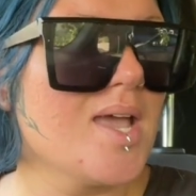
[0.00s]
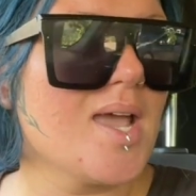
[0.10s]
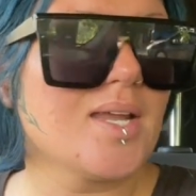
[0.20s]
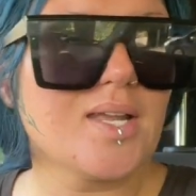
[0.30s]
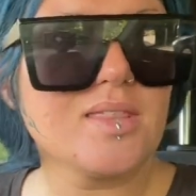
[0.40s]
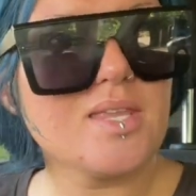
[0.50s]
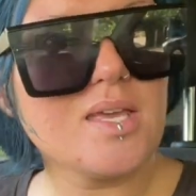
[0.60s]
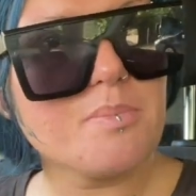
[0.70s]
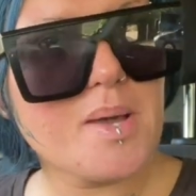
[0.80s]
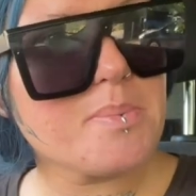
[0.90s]
And I
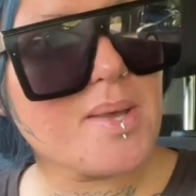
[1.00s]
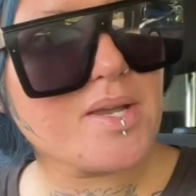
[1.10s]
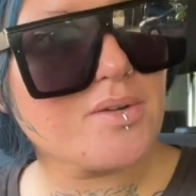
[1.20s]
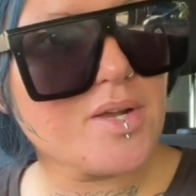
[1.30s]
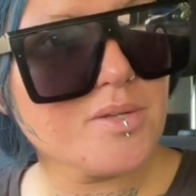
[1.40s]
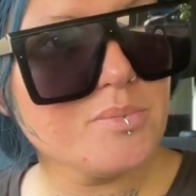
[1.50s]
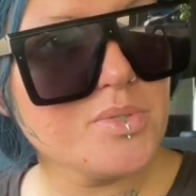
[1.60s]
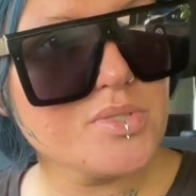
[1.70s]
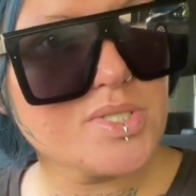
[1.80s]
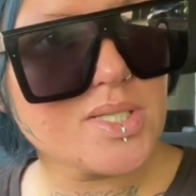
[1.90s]
think my background
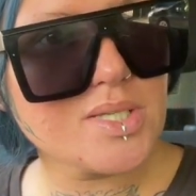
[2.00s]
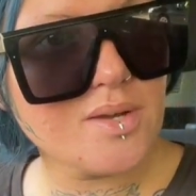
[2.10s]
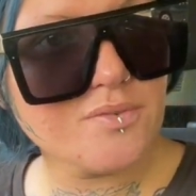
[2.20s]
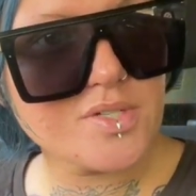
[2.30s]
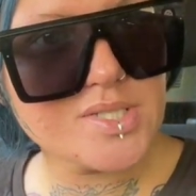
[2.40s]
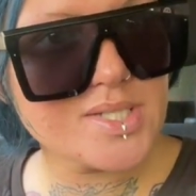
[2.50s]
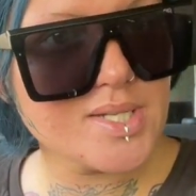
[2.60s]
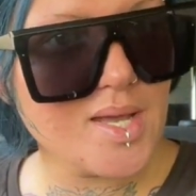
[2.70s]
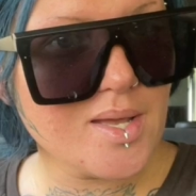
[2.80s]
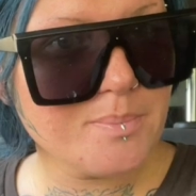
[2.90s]
music covers it
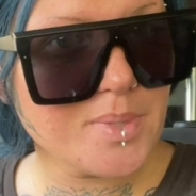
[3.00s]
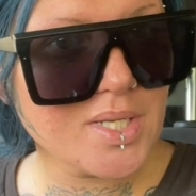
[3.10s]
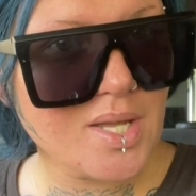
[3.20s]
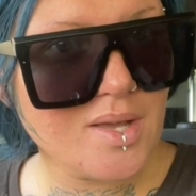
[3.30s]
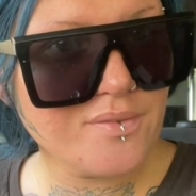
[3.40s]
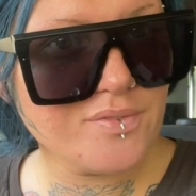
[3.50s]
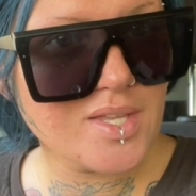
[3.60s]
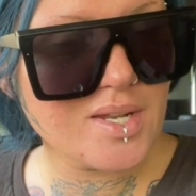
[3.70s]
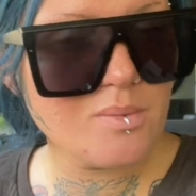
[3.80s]
up enough that I